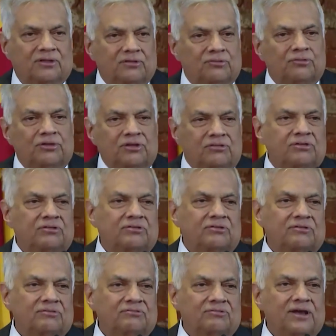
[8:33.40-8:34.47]
So
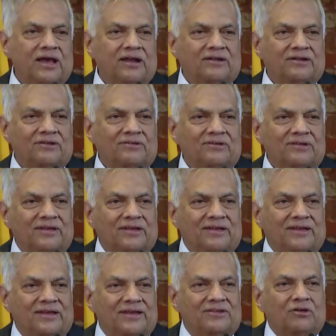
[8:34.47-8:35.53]
we are at an
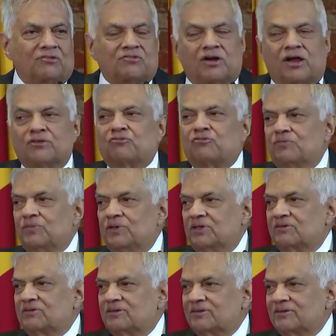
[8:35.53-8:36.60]
age of
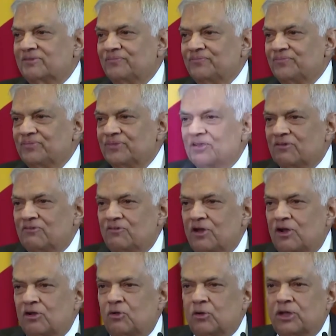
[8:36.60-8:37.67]
transformation. We
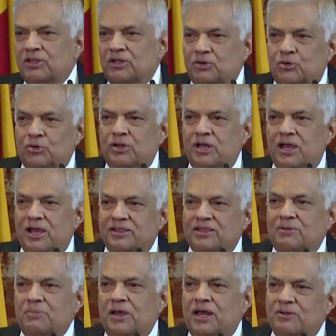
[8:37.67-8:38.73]
have to look at the good and
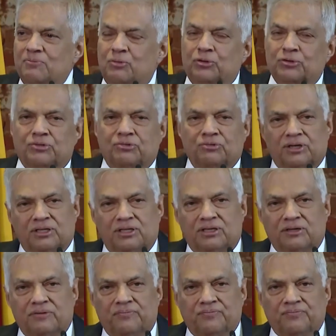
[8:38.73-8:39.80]
the bad both together.
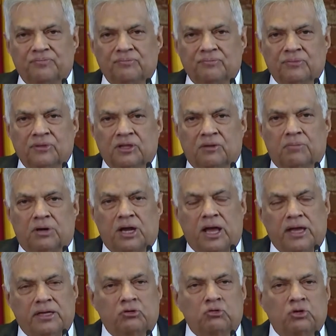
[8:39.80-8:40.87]
But
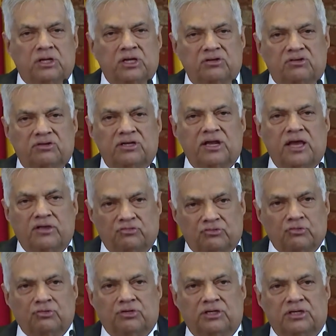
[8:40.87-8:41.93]
higher education has
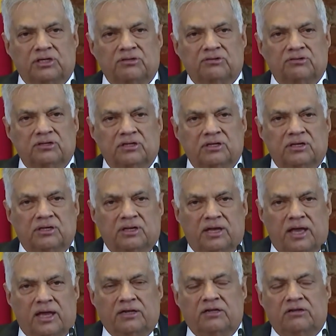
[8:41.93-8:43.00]
to change,
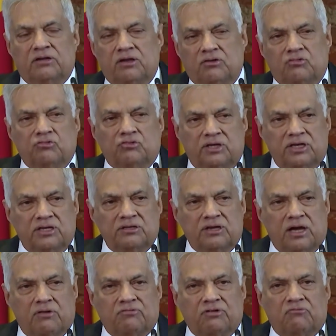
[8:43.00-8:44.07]
and it has to change
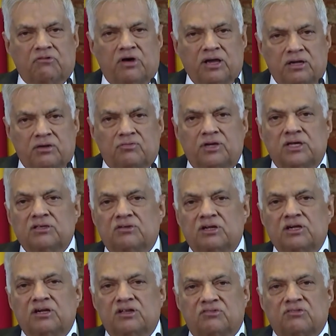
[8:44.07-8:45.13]
after
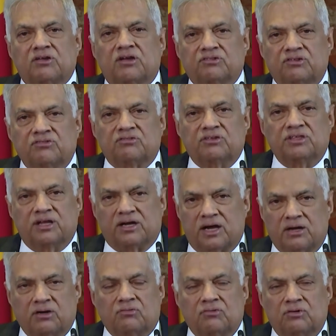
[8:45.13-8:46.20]
wide-ranging discussions in the
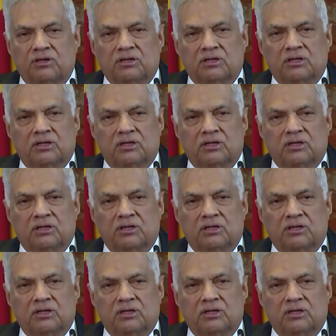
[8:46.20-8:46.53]
country.